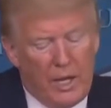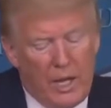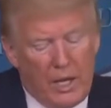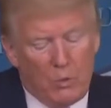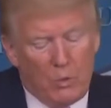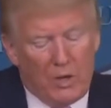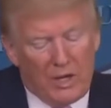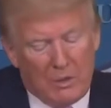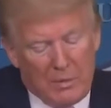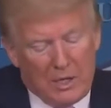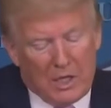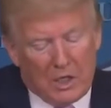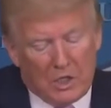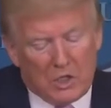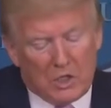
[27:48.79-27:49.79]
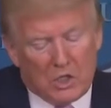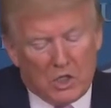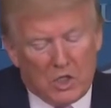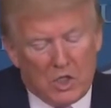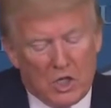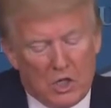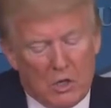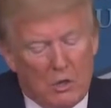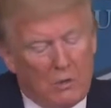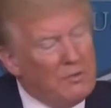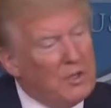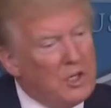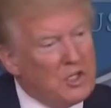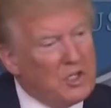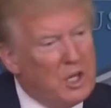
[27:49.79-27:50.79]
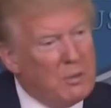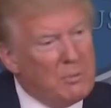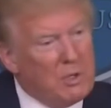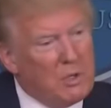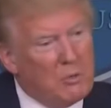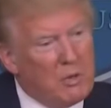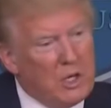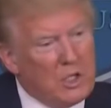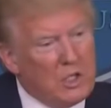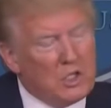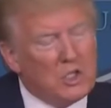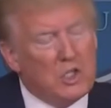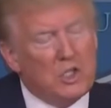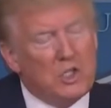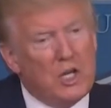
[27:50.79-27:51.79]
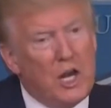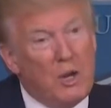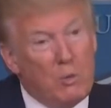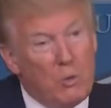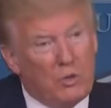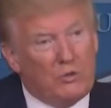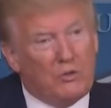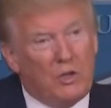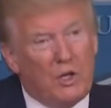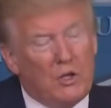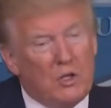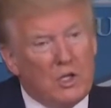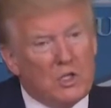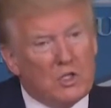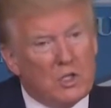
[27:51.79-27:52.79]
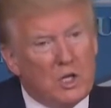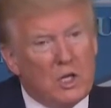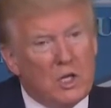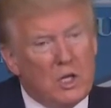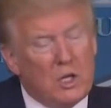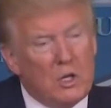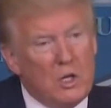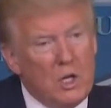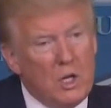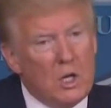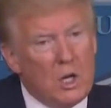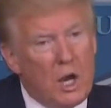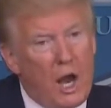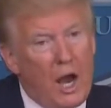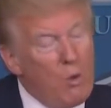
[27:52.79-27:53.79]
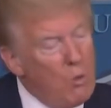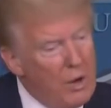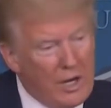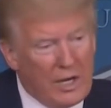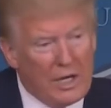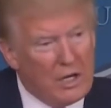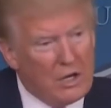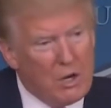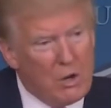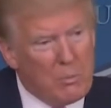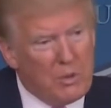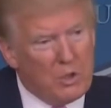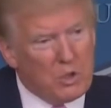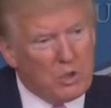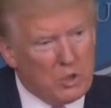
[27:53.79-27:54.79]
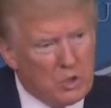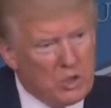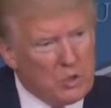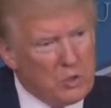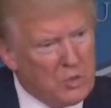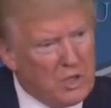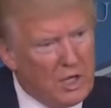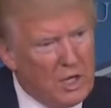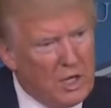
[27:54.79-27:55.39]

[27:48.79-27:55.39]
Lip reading: And we're going to make a decision, and hopefully it's going to be the right decision. I will say this. I want to get it open as soon as